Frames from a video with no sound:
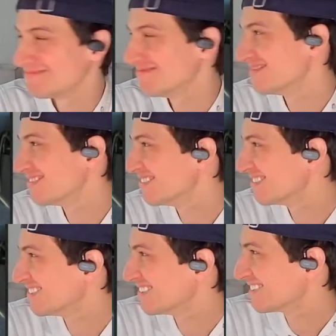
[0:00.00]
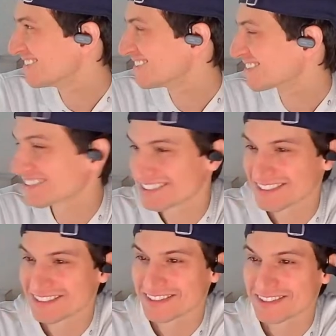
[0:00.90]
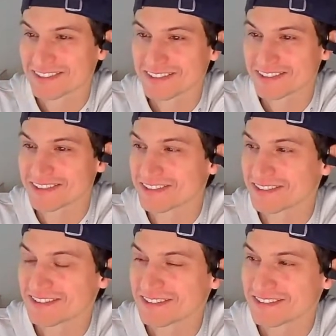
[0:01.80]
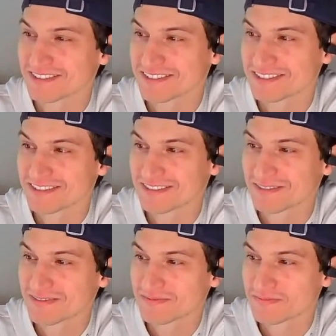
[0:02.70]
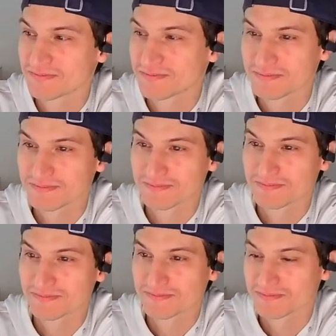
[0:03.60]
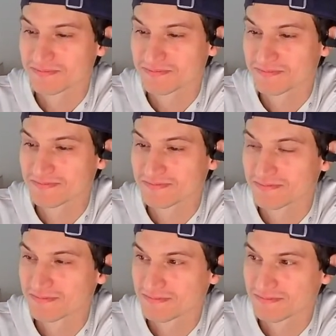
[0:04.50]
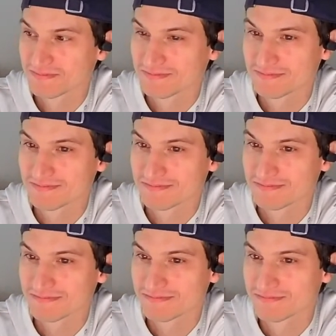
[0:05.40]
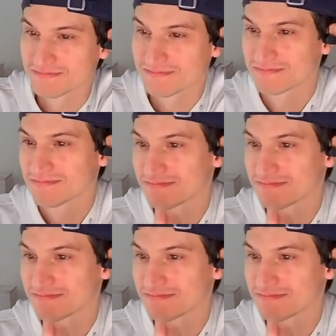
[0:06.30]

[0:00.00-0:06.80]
(not speaking)